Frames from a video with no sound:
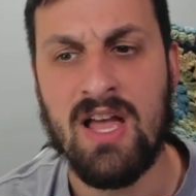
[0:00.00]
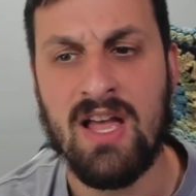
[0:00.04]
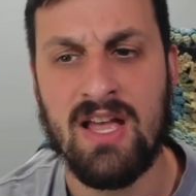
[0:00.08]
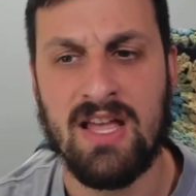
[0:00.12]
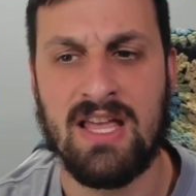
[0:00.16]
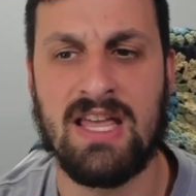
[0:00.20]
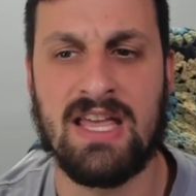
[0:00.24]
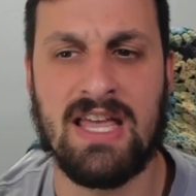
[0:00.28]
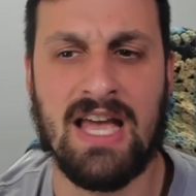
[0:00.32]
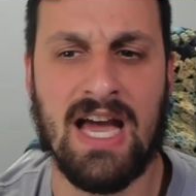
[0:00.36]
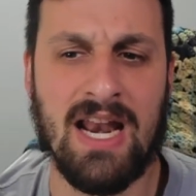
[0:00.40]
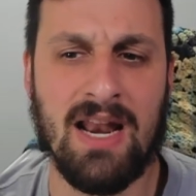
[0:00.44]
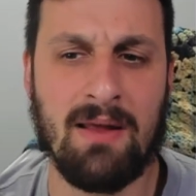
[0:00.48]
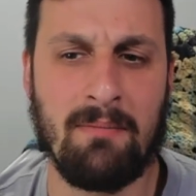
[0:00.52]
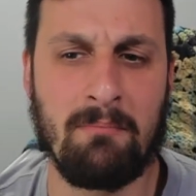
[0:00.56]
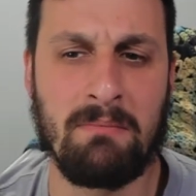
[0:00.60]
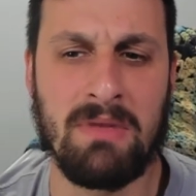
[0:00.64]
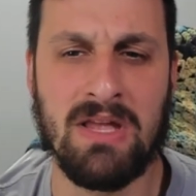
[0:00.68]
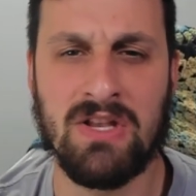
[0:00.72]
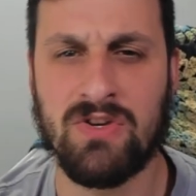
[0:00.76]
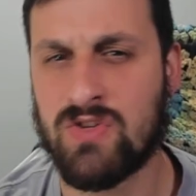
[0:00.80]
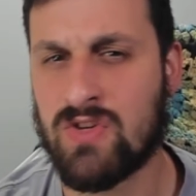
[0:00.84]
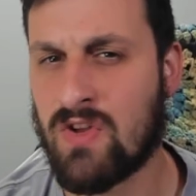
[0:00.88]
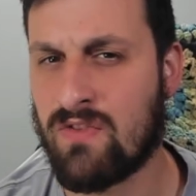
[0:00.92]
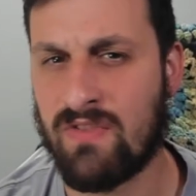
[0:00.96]
He kind of
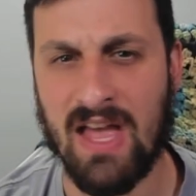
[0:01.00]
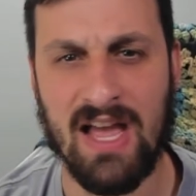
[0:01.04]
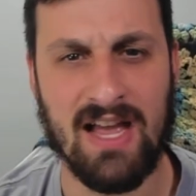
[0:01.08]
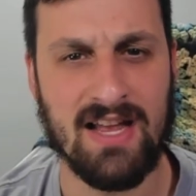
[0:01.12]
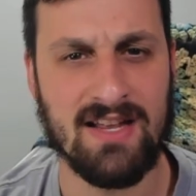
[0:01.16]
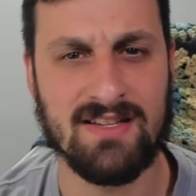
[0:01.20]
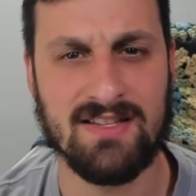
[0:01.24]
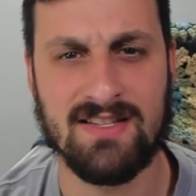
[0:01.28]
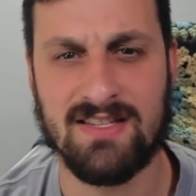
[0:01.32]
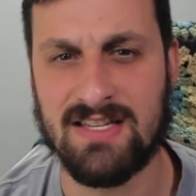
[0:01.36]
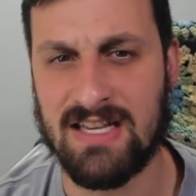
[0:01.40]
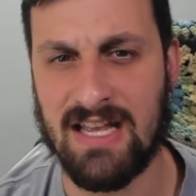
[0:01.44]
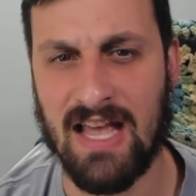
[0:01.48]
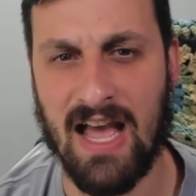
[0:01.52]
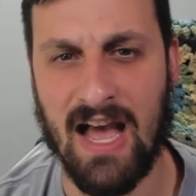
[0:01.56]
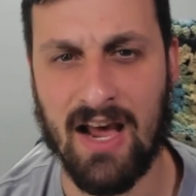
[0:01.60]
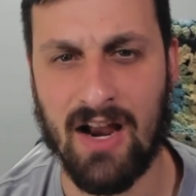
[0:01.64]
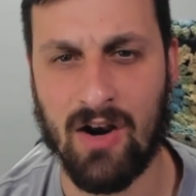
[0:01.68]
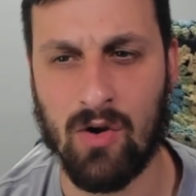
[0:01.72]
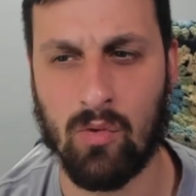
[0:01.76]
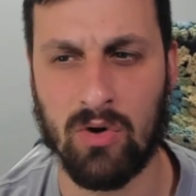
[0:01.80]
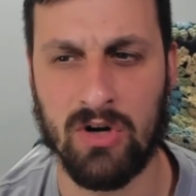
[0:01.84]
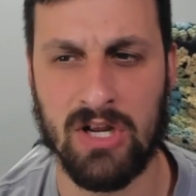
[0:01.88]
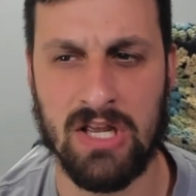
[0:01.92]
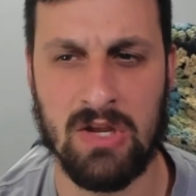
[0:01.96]
mentioned that in
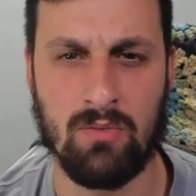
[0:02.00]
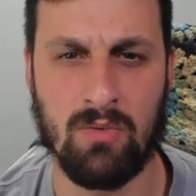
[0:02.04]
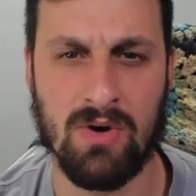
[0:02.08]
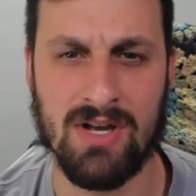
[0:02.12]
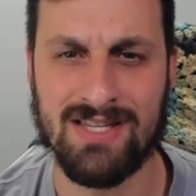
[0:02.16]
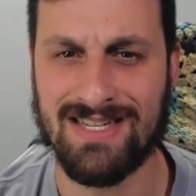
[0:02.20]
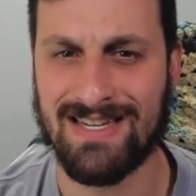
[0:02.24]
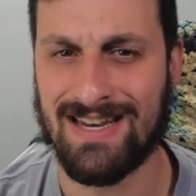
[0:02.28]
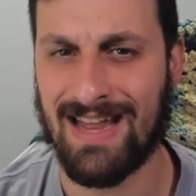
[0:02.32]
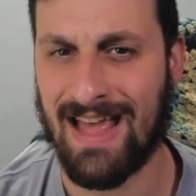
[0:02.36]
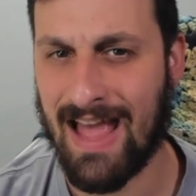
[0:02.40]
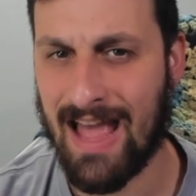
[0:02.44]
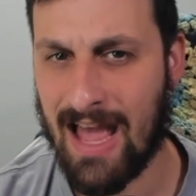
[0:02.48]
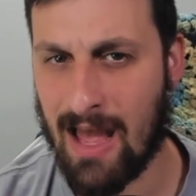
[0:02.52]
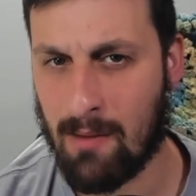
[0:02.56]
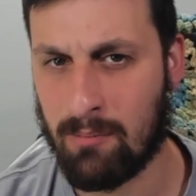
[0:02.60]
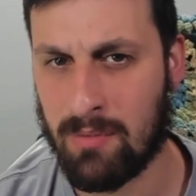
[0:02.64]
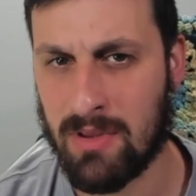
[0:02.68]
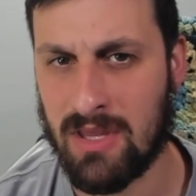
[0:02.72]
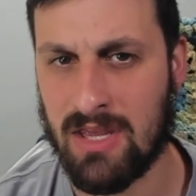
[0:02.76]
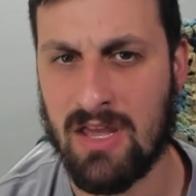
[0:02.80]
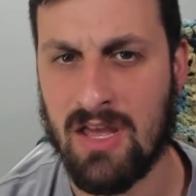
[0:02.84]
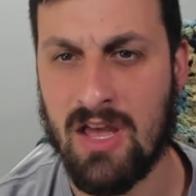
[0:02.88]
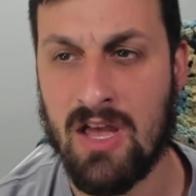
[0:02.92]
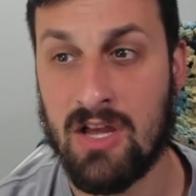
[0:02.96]
Seattle, where he wasn't
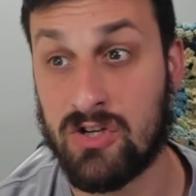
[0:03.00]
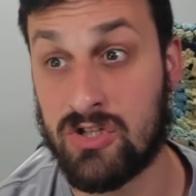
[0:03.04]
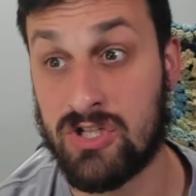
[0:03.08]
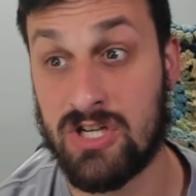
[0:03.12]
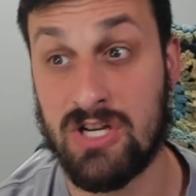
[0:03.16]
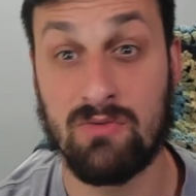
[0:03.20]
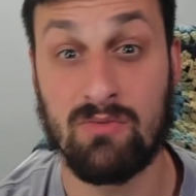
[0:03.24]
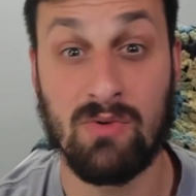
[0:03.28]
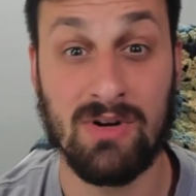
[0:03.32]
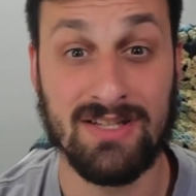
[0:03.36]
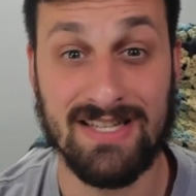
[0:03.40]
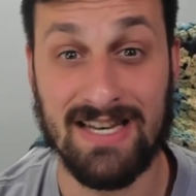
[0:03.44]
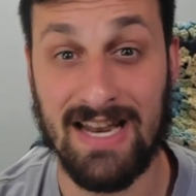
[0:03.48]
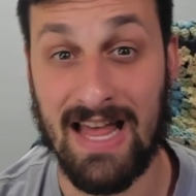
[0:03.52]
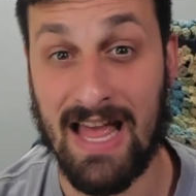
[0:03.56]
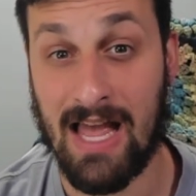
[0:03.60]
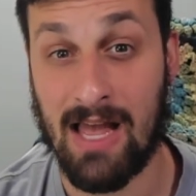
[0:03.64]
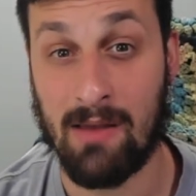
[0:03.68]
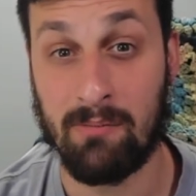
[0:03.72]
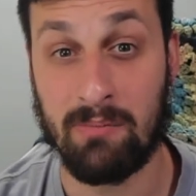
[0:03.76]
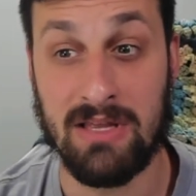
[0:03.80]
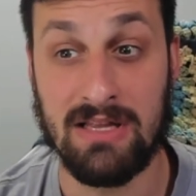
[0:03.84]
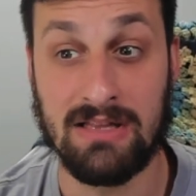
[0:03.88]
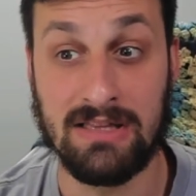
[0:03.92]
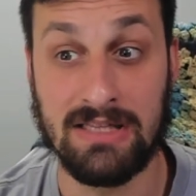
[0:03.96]
happy. She wasn't
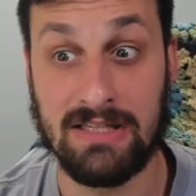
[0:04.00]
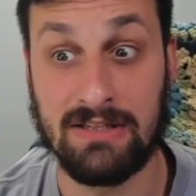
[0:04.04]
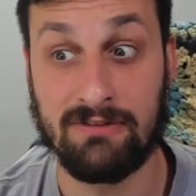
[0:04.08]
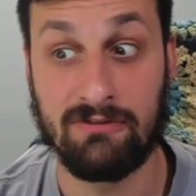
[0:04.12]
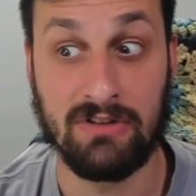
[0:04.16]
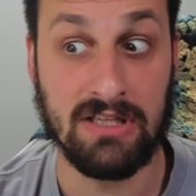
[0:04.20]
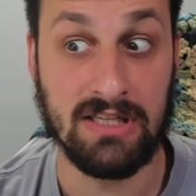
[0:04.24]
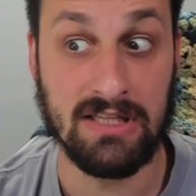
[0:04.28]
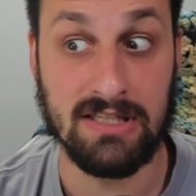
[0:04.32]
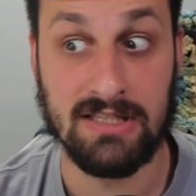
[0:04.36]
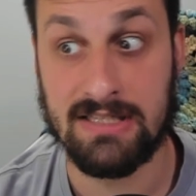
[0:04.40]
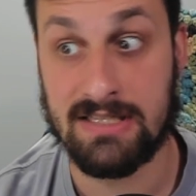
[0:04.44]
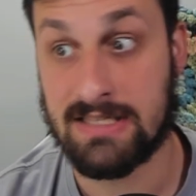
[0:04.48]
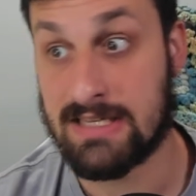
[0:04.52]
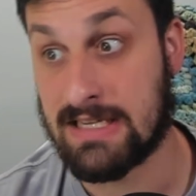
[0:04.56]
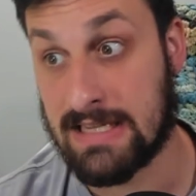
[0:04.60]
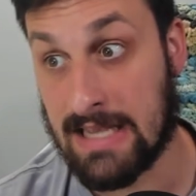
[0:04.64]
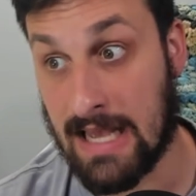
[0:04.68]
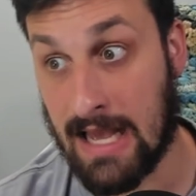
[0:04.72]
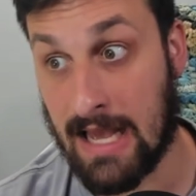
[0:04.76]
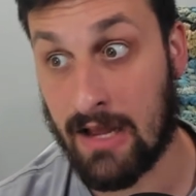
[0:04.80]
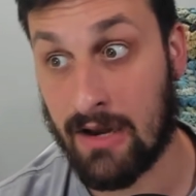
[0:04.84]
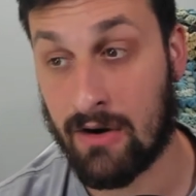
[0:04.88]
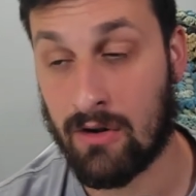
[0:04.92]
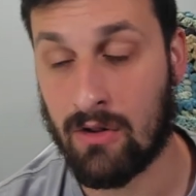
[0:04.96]
happy living in
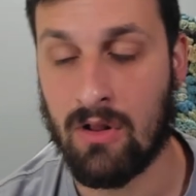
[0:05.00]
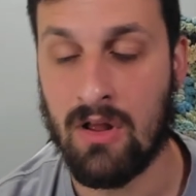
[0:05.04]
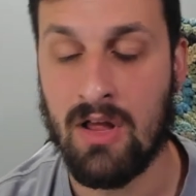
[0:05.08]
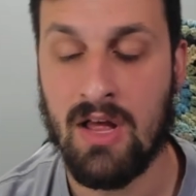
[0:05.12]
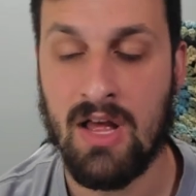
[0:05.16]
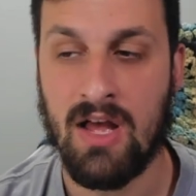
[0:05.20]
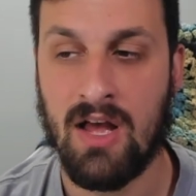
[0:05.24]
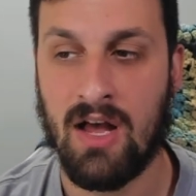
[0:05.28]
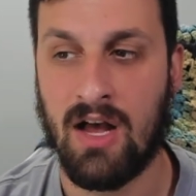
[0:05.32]
Seattle.